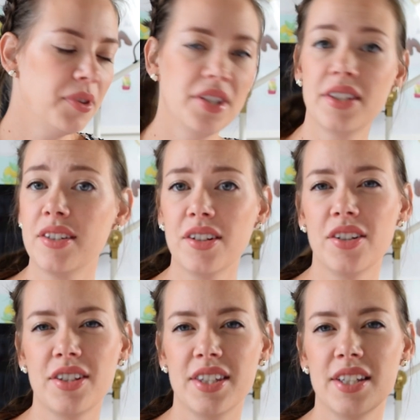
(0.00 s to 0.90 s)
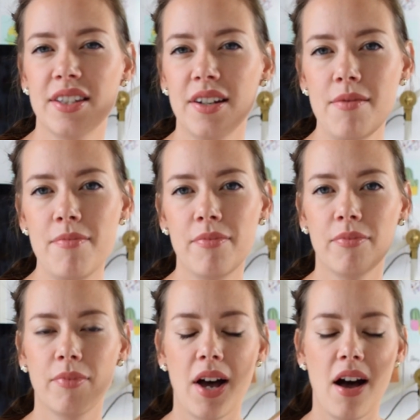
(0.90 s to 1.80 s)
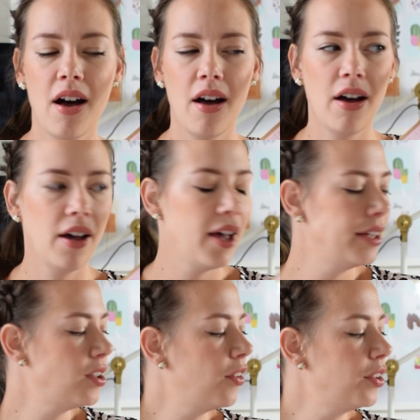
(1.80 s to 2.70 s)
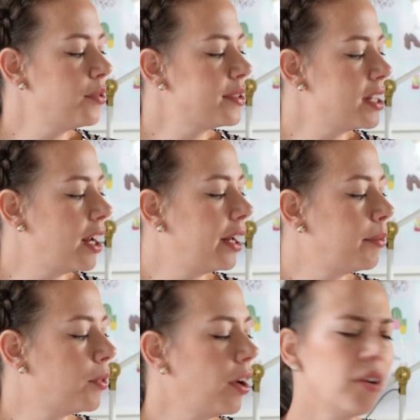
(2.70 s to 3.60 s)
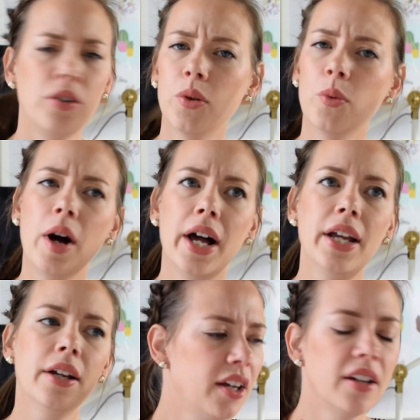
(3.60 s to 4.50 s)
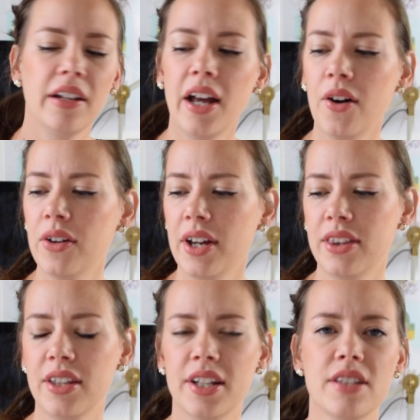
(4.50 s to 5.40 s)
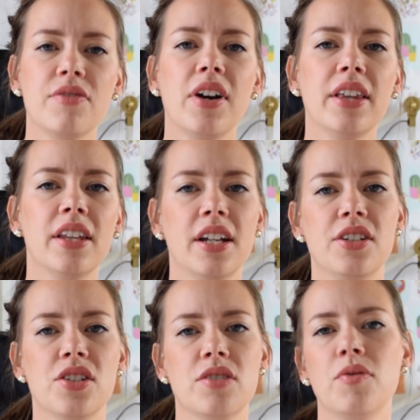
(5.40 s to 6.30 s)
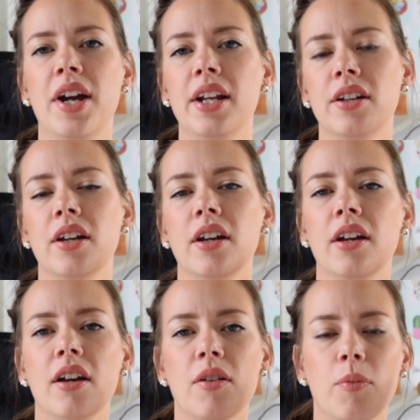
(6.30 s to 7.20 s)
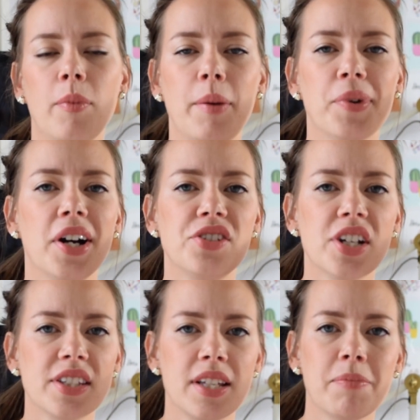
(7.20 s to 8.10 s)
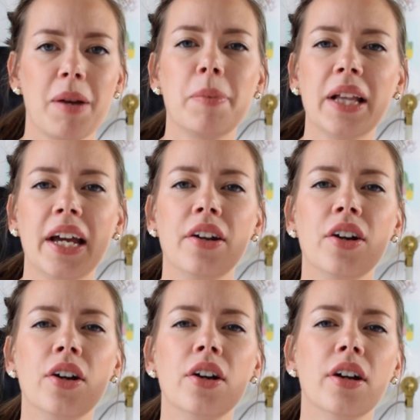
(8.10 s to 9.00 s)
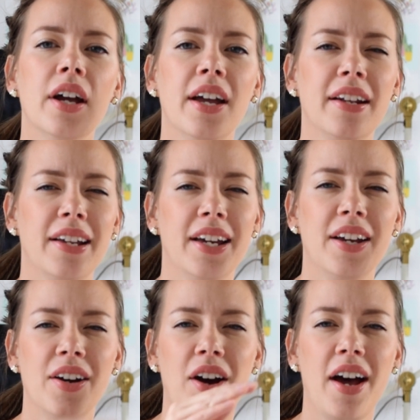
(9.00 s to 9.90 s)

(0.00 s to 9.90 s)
This is a good system. I don't use it anymore. I don't know why. Now I think it's fine that I just write my projects in my planner, and I